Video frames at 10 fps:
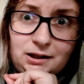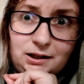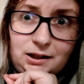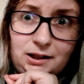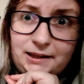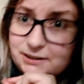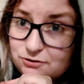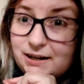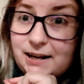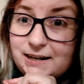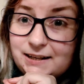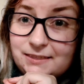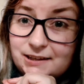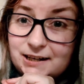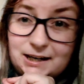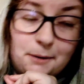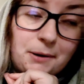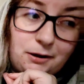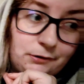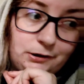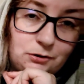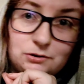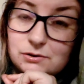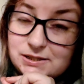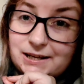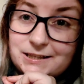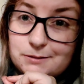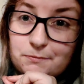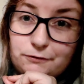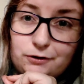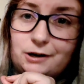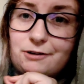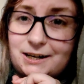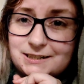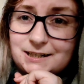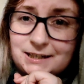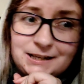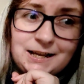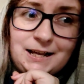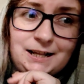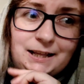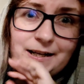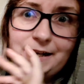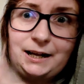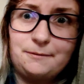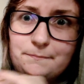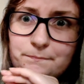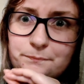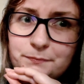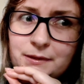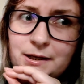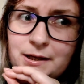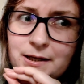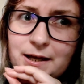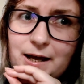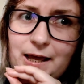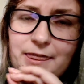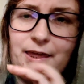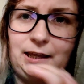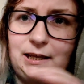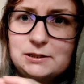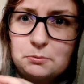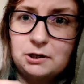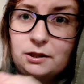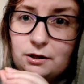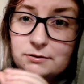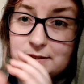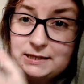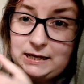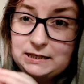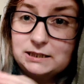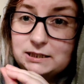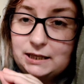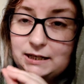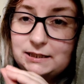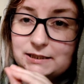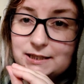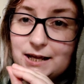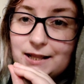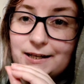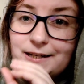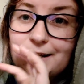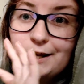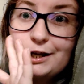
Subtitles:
literally anything about the Oil Sands before I read it. Like, I think it's one of those niche things that, like,